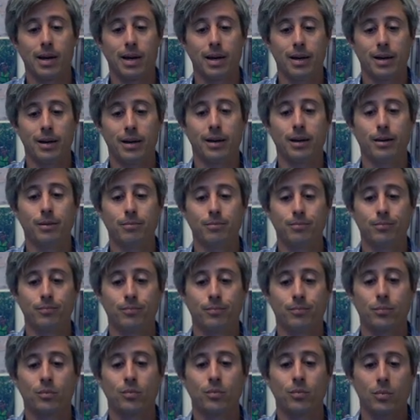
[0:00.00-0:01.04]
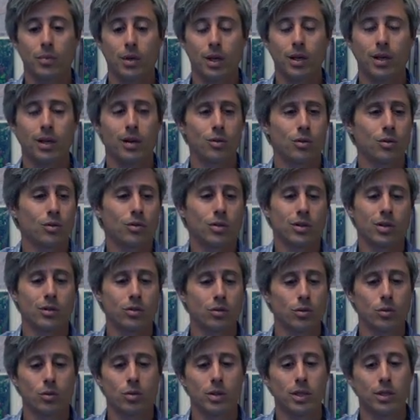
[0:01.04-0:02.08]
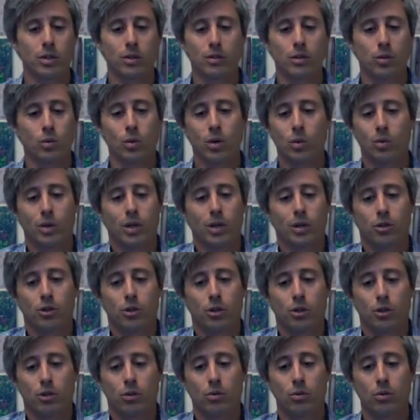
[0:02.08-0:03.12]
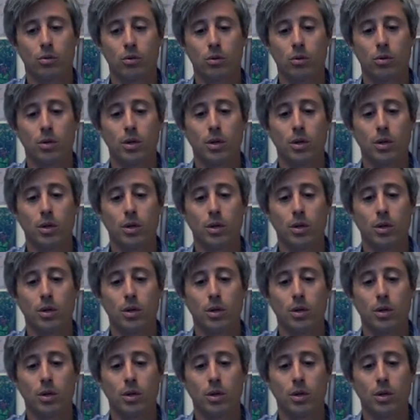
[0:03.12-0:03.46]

they're doing deals that we wouldn't do.